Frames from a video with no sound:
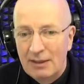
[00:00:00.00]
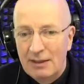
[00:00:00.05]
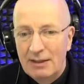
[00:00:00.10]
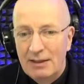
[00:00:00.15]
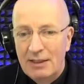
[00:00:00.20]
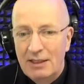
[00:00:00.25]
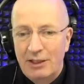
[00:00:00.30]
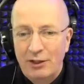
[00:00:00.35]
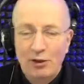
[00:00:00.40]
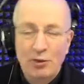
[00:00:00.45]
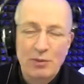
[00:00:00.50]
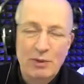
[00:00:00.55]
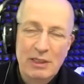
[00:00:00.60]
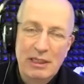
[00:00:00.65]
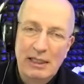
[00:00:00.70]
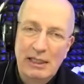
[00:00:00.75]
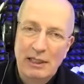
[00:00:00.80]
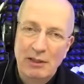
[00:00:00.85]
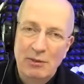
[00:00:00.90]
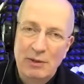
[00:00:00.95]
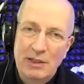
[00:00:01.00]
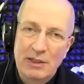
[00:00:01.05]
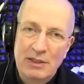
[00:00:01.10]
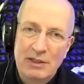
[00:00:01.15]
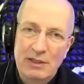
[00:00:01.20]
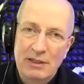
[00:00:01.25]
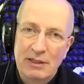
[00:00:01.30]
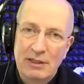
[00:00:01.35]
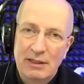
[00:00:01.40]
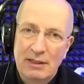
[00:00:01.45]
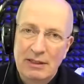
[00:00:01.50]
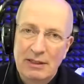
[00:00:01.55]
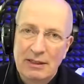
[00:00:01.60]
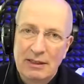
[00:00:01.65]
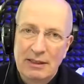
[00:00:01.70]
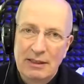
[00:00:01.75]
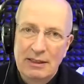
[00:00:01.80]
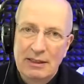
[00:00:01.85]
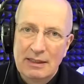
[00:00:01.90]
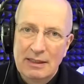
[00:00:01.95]
the human element?
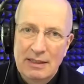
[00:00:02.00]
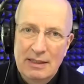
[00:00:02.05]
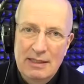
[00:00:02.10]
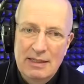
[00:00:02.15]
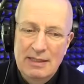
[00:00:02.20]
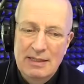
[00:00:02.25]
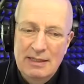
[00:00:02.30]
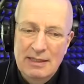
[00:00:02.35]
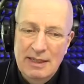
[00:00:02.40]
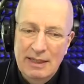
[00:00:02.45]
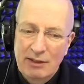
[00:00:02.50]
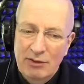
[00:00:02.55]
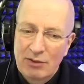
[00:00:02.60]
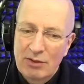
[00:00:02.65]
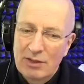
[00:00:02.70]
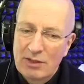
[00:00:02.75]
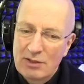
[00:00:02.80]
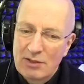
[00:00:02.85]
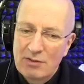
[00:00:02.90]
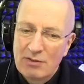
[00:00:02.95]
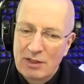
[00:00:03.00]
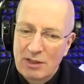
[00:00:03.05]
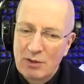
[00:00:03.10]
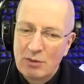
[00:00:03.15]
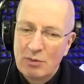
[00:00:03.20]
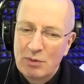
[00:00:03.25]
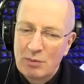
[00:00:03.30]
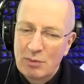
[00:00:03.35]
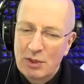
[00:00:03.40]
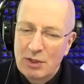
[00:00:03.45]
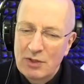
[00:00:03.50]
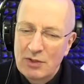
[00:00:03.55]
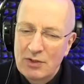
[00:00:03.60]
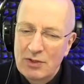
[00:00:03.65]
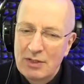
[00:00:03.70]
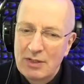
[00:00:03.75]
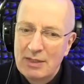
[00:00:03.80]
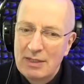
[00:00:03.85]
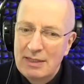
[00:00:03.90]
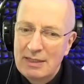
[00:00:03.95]
The sacredness of the human
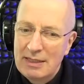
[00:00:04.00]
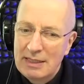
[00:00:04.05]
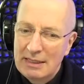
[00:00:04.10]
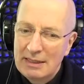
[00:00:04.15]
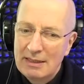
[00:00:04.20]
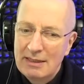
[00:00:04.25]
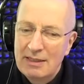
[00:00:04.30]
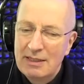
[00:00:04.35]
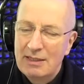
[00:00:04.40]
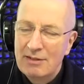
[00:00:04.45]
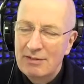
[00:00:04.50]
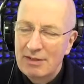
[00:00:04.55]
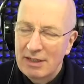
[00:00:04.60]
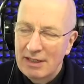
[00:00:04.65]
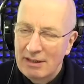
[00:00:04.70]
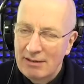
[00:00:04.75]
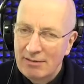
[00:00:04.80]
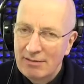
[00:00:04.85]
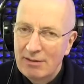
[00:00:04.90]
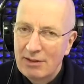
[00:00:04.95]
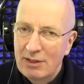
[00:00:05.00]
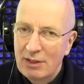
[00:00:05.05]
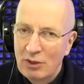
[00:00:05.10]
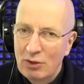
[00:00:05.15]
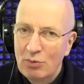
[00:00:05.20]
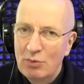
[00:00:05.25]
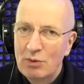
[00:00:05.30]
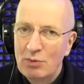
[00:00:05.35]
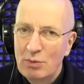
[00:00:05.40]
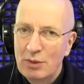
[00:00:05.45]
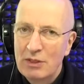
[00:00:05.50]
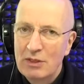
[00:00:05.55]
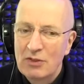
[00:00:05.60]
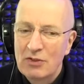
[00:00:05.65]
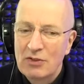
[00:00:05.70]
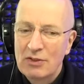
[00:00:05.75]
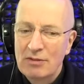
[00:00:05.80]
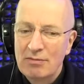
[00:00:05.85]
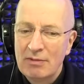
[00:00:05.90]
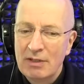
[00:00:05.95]
person, the dignity of every human
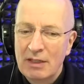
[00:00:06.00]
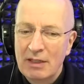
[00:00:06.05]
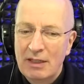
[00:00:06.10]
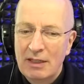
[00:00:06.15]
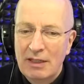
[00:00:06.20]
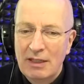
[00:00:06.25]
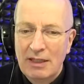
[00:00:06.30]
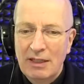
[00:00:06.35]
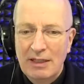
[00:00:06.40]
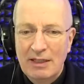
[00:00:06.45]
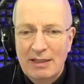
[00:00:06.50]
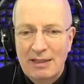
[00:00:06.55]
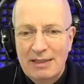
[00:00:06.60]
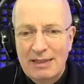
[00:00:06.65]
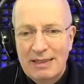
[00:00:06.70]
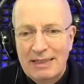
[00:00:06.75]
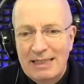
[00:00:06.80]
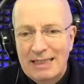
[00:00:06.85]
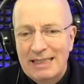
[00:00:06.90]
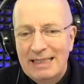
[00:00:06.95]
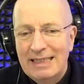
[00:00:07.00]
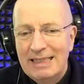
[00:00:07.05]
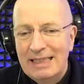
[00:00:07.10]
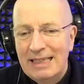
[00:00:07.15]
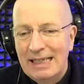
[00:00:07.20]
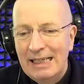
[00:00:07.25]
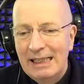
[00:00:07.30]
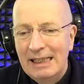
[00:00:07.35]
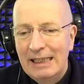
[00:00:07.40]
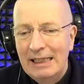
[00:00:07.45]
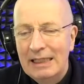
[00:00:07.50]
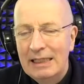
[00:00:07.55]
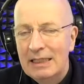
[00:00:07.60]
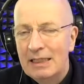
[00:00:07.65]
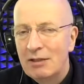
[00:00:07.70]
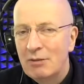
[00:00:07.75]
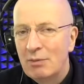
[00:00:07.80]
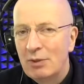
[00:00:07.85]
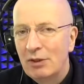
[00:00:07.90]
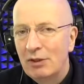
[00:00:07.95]
person, and the
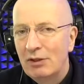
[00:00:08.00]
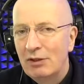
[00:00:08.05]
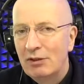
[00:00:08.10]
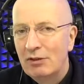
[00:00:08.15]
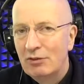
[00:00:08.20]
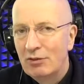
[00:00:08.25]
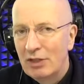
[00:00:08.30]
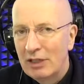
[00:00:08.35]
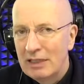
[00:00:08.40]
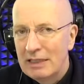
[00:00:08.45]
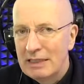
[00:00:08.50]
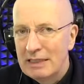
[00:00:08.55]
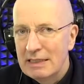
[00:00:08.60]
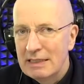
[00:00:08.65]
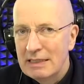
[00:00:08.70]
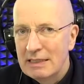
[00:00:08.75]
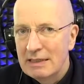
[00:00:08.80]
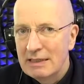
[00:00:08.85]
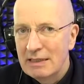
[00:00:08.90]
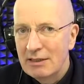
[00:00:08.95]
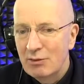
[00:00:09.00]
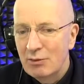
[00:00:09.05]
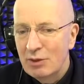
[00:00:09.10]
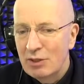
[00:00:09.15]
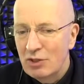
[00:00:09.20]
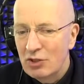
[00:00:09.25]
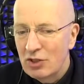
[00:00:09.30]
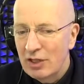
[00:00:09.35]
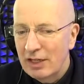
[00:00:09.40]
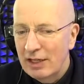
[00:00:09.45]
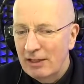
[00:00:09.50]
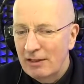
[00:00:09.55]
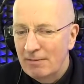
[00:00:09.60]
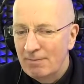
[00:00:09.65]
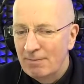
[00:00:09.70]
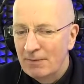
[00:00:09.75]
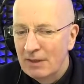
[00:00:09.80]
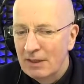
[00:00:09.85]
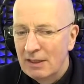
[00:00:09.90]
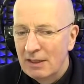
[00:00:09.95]
inalienable rights that we share,
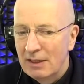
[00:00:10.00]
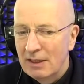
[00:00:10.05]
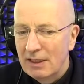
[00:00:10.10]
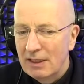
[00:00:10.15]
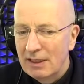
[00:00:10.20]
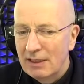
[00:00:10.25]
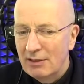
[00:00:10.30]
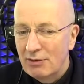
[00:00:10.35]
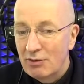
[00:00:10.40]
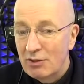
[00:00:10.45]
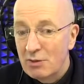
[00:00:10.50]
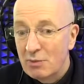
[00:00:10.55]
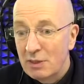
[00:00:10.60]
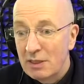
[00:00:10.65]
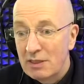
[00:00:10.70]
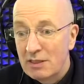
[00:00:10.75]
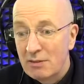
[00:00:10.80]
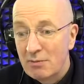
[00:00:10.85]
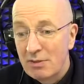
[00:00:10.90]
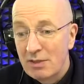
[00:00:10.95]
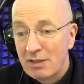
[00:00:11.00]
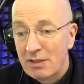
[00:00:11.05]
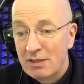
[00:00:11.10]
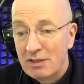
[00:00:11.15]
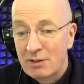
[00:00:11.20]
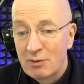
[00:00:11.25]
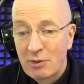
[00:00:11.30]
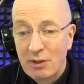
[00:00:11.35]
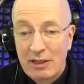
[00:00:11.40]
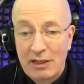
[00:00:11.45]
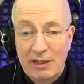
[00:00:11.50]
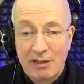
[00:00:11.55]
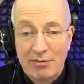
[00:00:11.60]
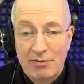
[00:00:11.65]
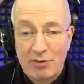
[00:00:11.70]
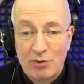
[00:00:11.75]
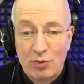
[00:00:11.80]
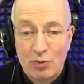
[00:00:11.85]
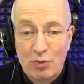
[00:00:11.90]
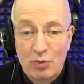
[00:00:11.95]
and the responsibilities we
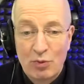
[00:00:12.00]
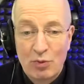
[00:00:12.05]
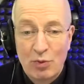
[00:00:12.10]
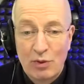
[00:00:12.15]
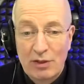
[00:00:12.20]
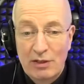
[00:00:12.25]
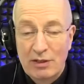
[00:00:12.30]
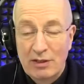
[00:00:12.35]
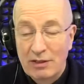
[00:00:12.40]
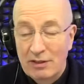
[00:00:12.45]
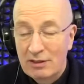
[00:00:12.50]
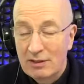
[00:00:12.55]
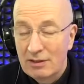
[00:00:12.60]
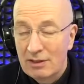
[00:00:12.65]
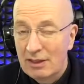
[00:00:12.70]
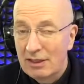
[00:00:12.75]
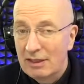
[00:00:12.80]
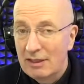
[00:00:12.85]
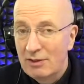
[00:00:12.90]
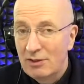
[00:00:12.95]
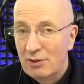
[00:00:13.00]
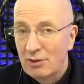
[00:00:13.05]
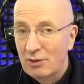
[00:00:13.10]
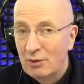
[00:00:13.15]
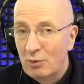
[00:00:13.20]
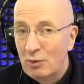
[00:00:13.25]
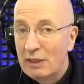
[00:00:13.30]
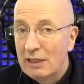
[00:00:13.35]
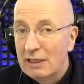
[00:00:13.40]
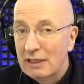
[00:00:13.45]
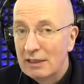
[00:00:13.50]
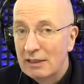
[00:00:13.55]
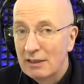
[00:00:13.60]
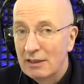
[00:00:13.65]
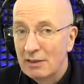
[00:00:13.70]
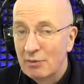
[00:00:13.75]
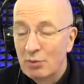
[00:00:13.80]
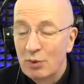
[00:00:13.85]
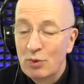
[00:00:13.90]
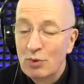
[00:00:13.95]
have to one another and to the weak
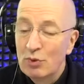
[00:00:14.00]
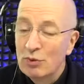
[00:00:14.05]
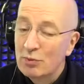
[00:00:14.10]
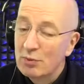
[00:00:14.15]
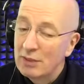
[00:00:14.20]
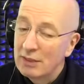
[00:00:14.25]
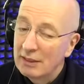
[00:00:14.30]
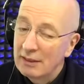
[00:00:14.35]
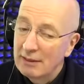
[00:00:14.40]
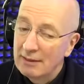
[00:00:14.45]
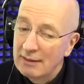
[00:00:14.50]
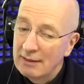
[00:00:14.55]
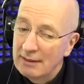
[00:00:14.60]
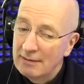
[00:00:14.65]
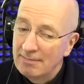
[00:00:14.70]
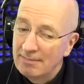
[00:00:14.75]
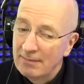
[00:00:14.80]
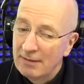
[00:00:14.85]
and the poor particularly.